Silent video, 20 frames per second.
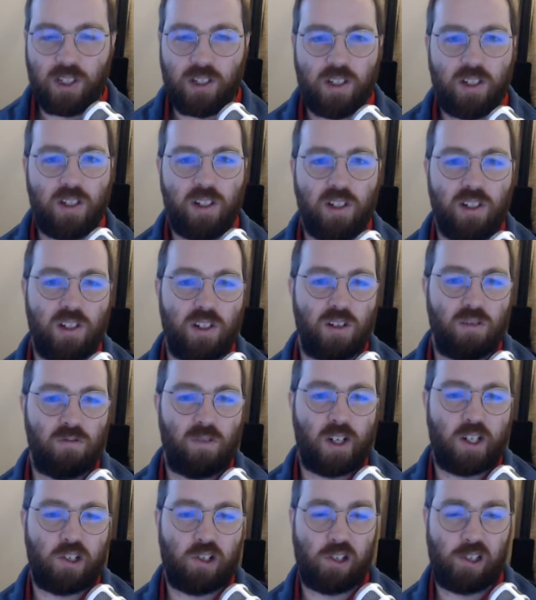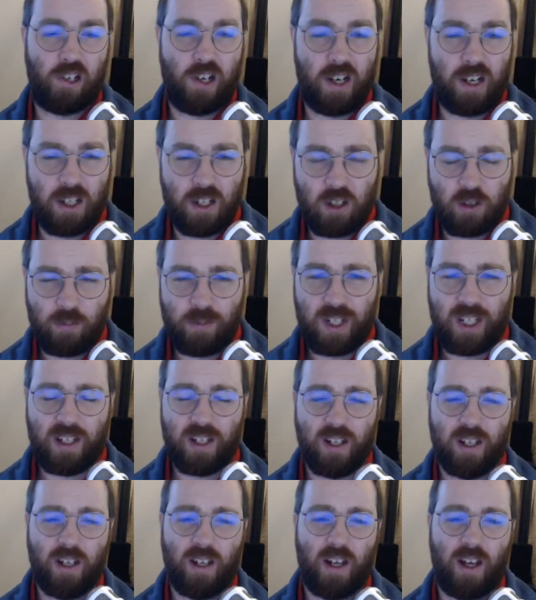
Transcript: This is Retrograde Entropy.